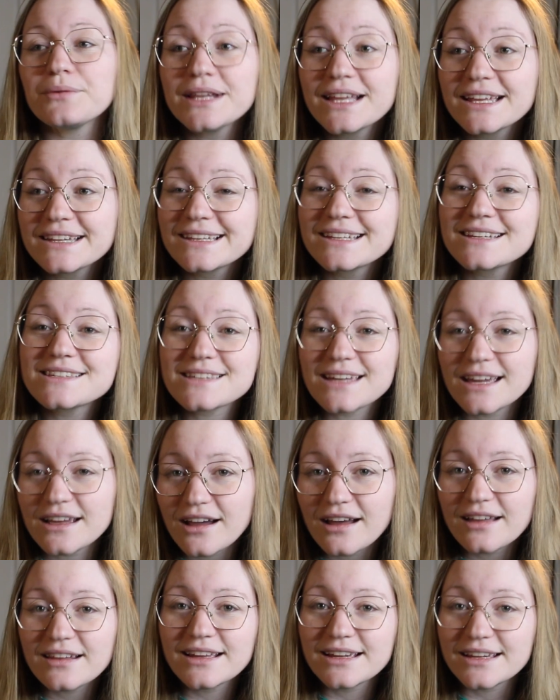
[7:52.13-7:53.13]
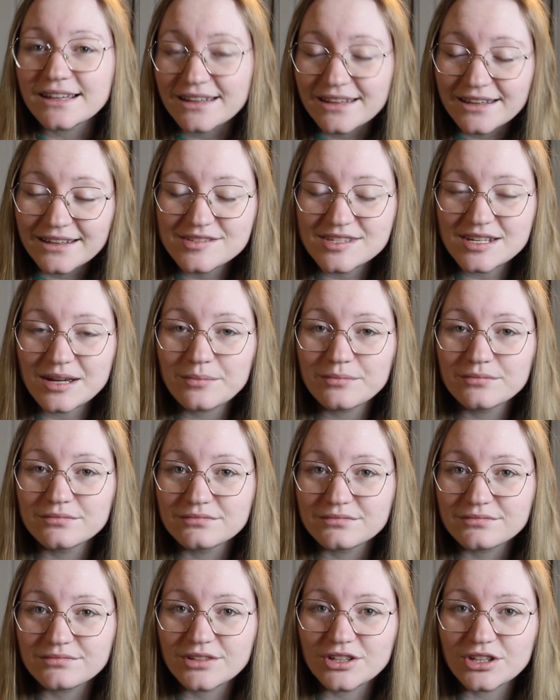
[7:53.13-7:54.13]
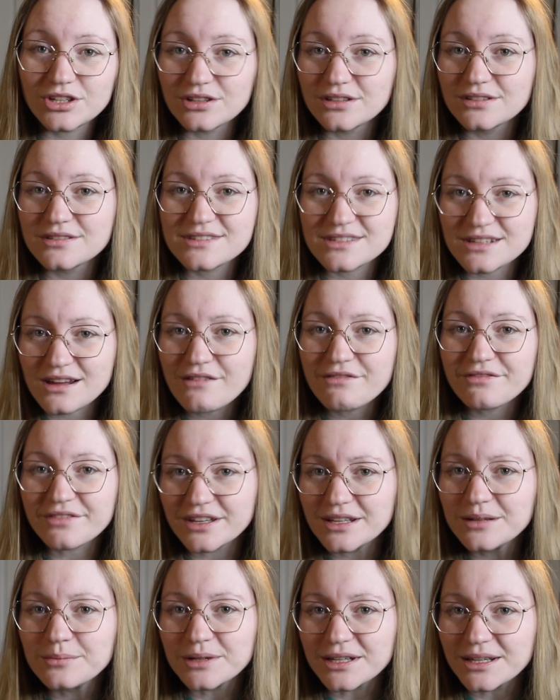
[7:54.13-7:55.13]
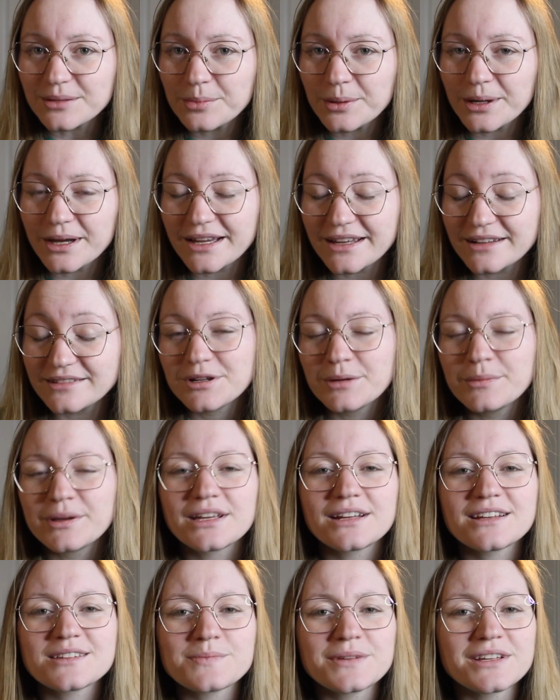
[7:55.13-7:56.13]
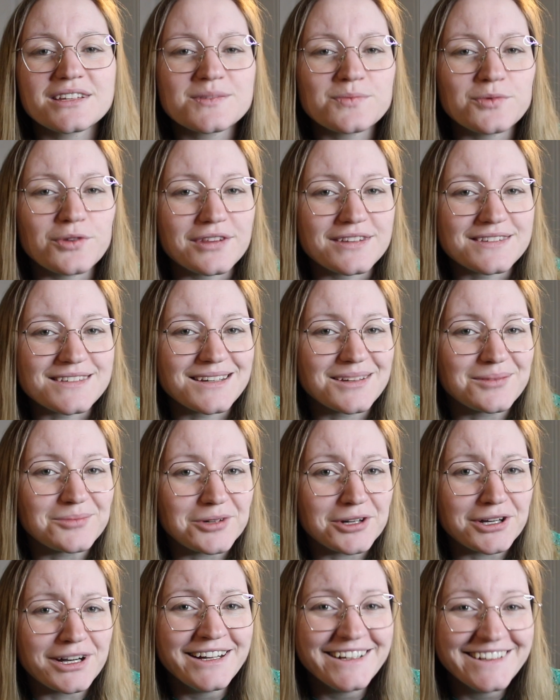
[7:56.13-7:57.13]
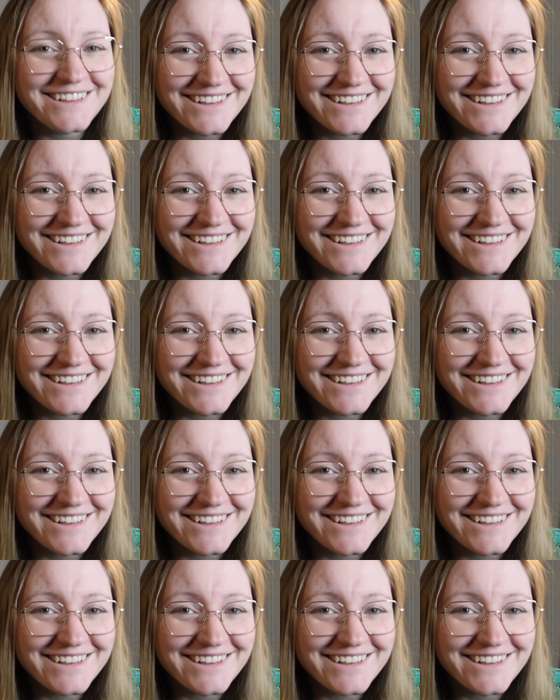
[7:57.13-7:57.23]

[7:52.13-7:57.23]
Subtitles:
well, at least I got like some good stuff in me, but I'm not making as many smoothies anymore.